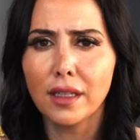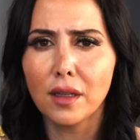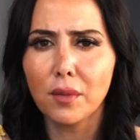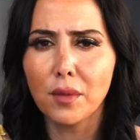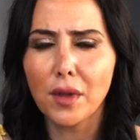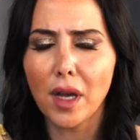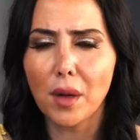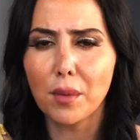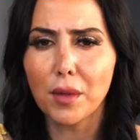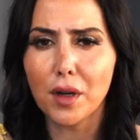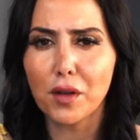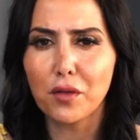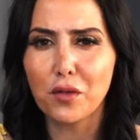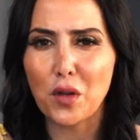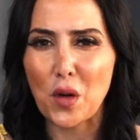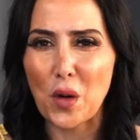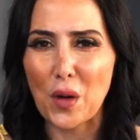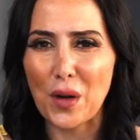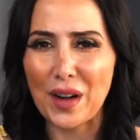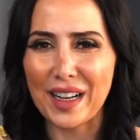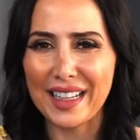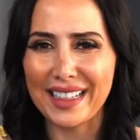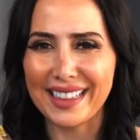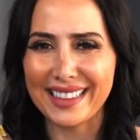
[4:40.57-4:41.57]
Tip number
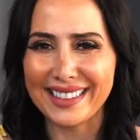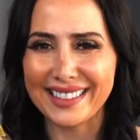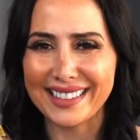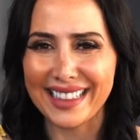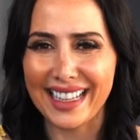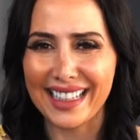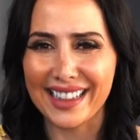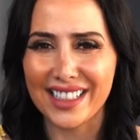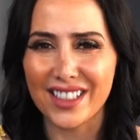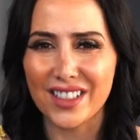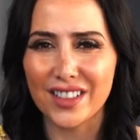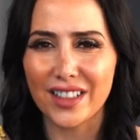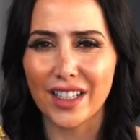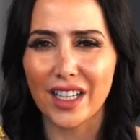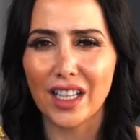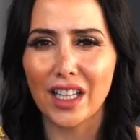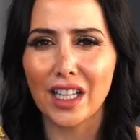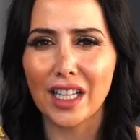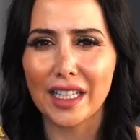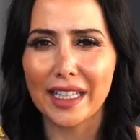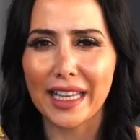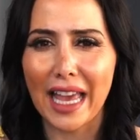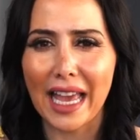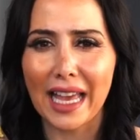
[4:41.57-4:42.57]
4 is that there's a
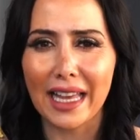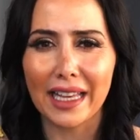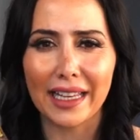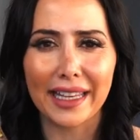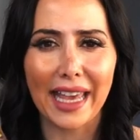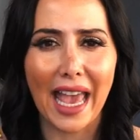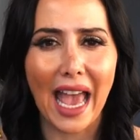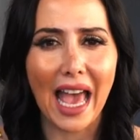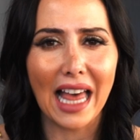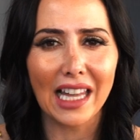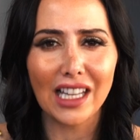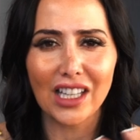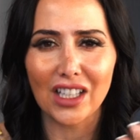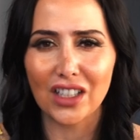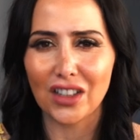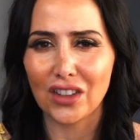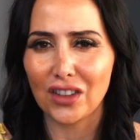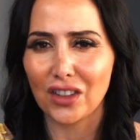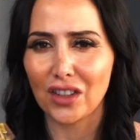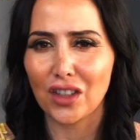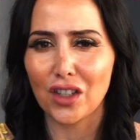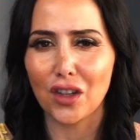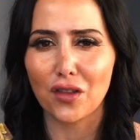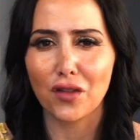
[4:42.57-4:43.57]

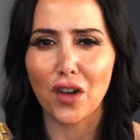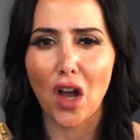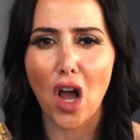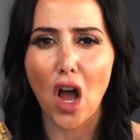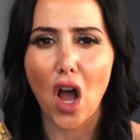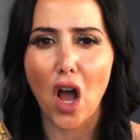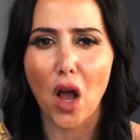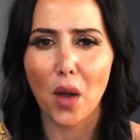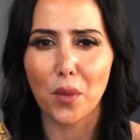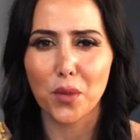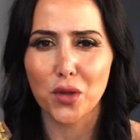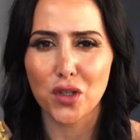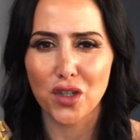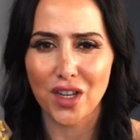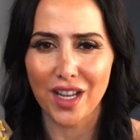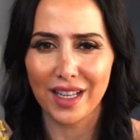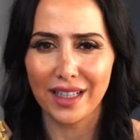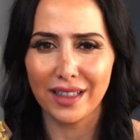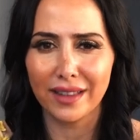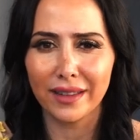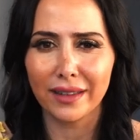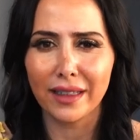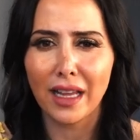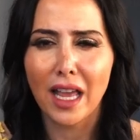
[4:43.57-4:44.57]
galaxy of
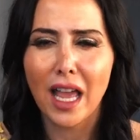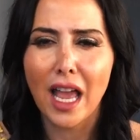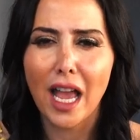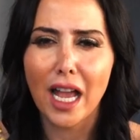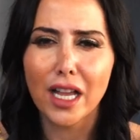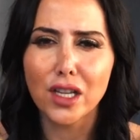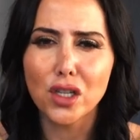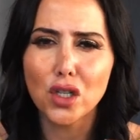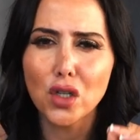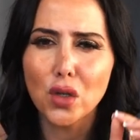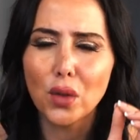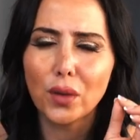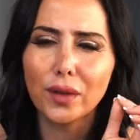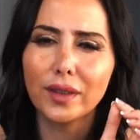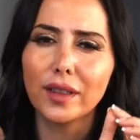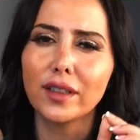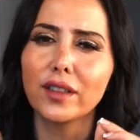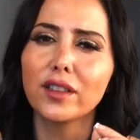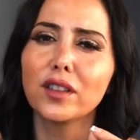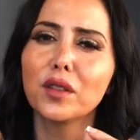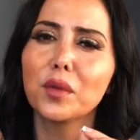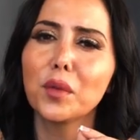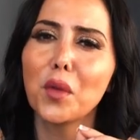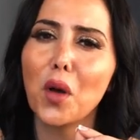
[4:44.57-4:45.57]
options, and choose
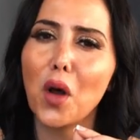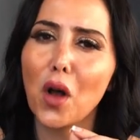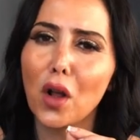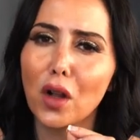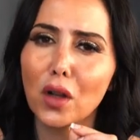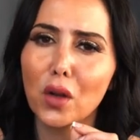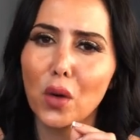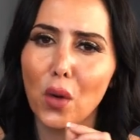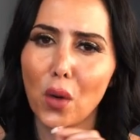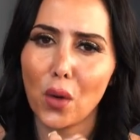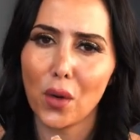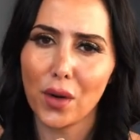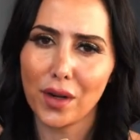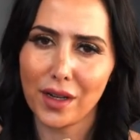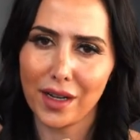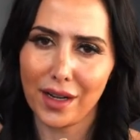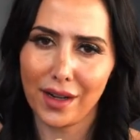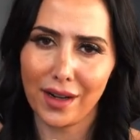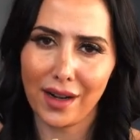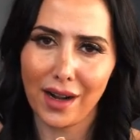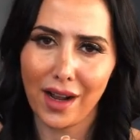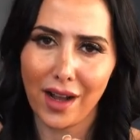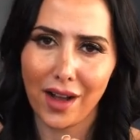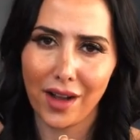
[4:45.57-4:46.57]
a small
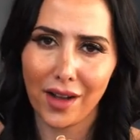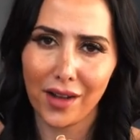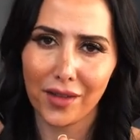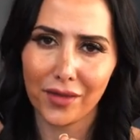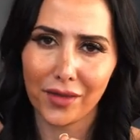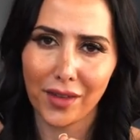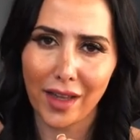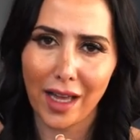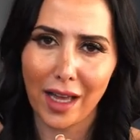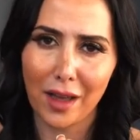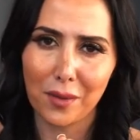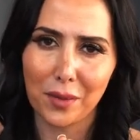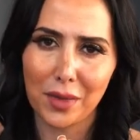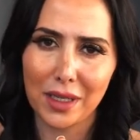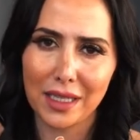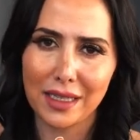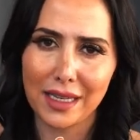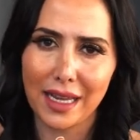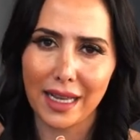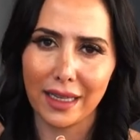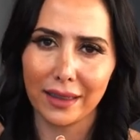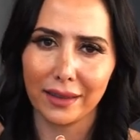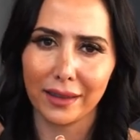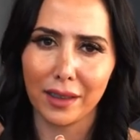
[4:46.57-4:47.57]
corner of
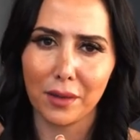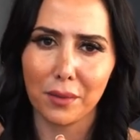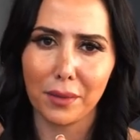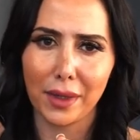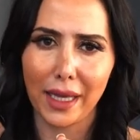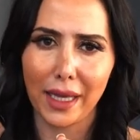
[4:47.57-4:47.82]
BDSM